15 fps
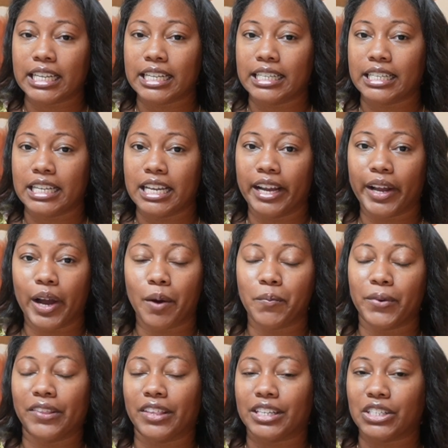it did come
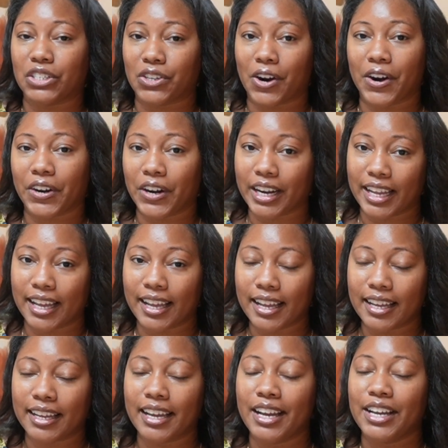with a starter
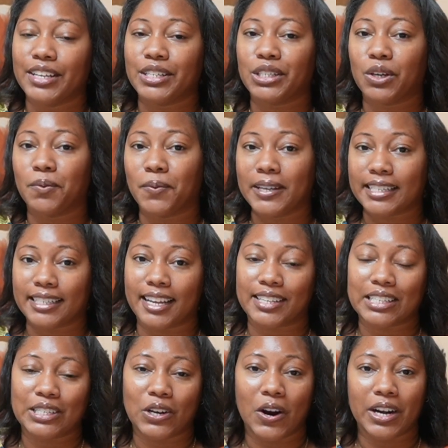kit. So once that
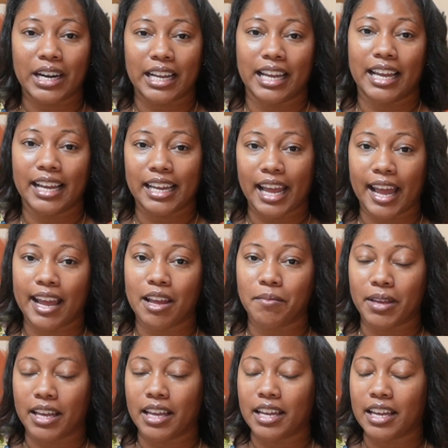starter kit came
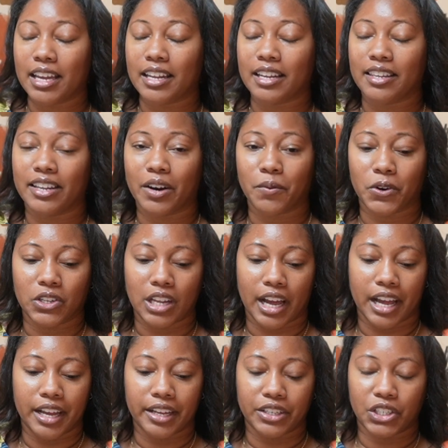in, there were
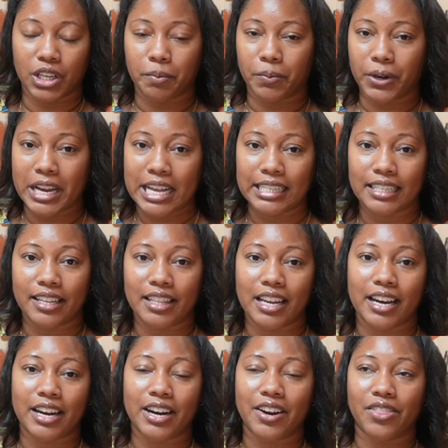like jump rings in
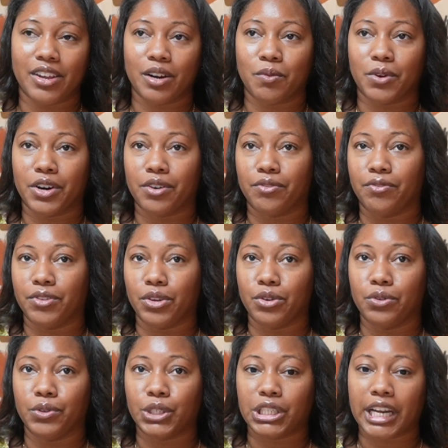there. There were a
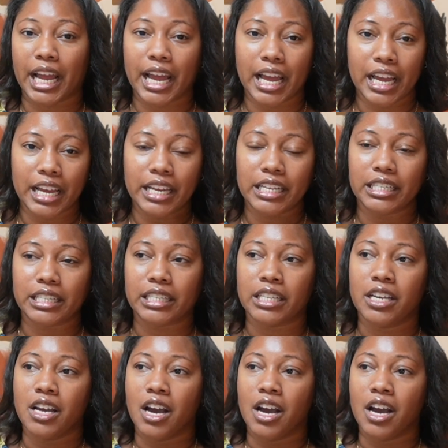few chains.